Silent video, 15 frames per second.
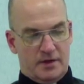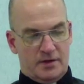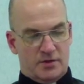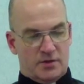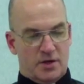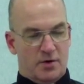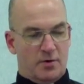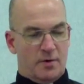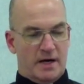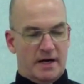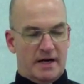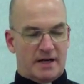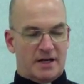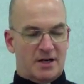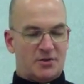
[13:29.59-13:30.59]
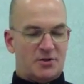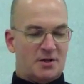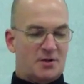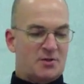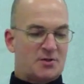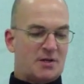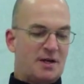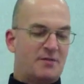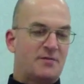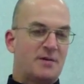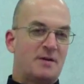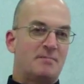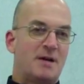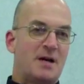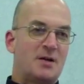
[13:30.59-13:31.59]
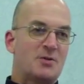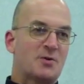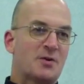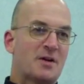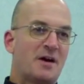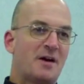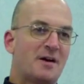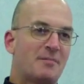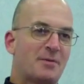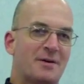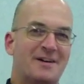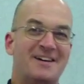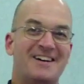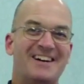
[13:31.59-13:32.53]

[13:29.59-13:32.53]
And so I guess you could say if they measured up,